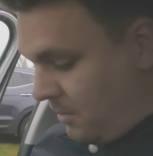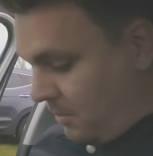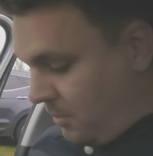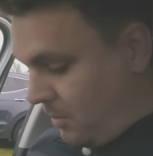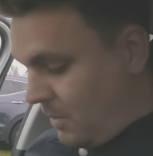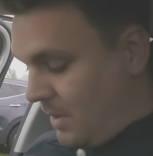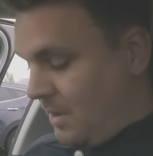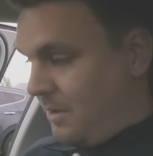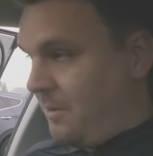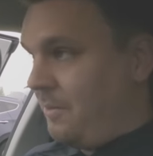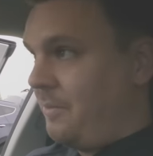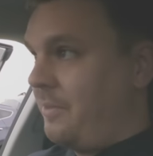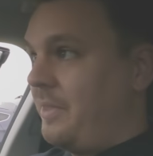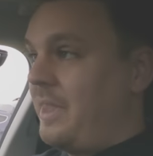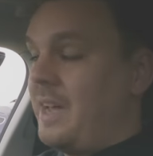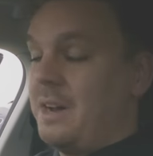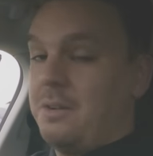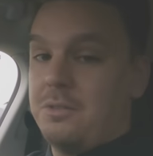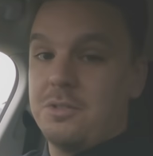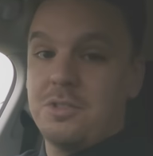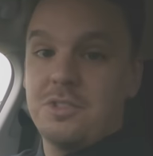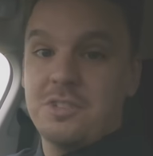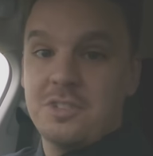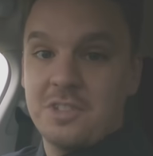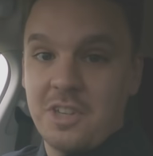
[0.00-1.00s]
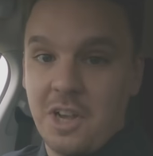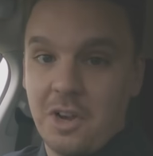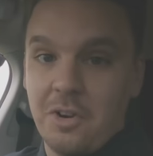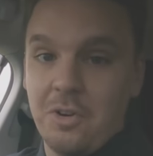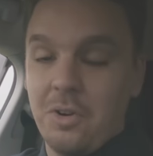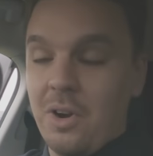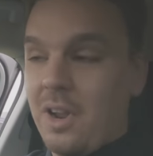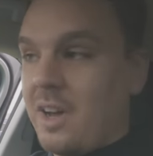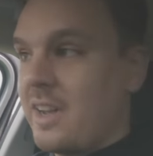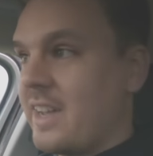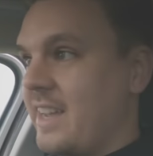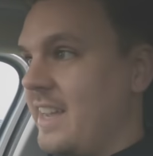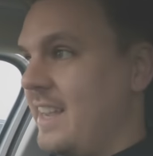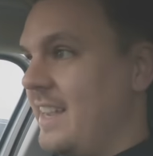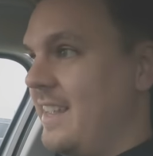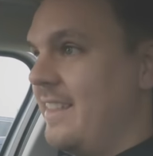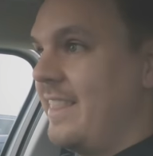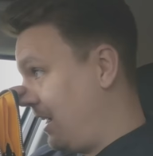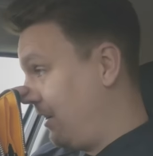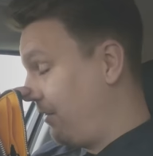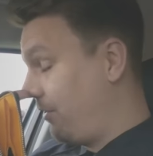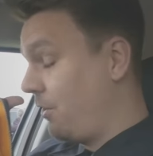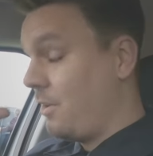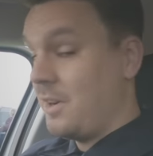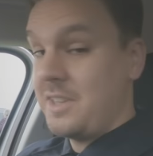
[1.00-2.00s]
Wow, that was so lucky.
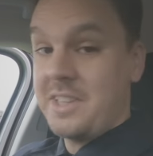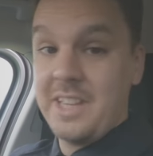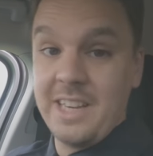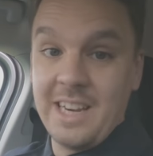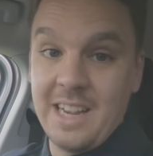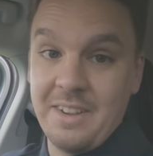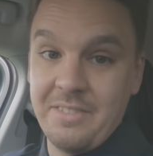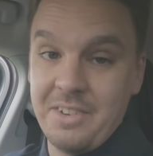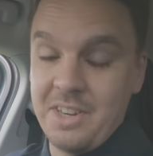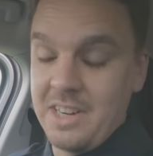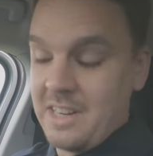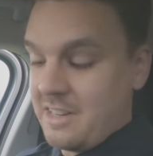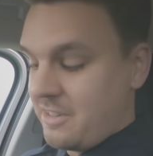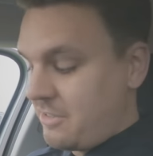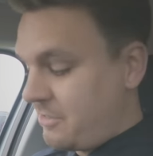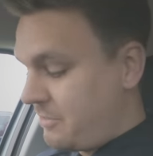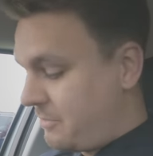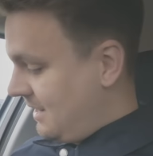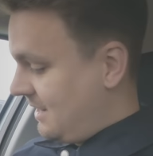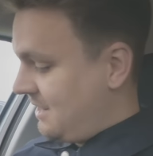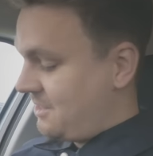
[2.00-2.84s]
I thought I didn't have enough.